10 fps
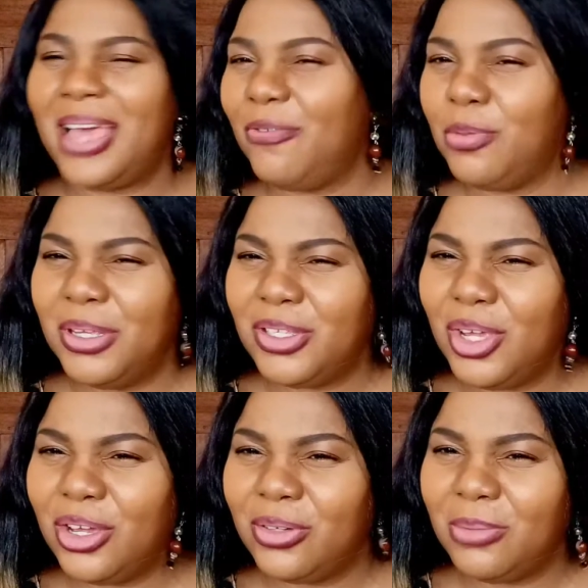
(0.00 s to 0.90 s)
Have you been to
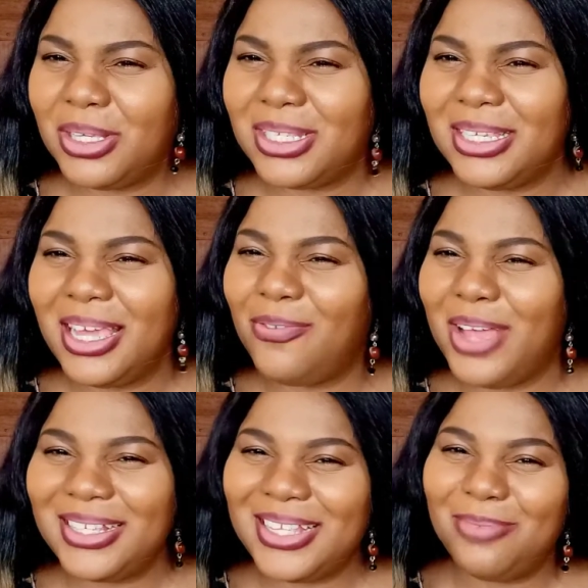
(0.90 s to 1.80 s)
Ikot Abasi? I've
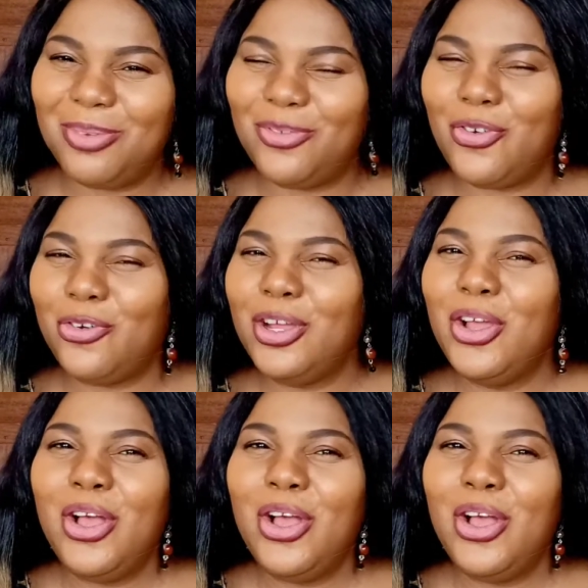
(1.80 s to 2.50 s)
asked that before.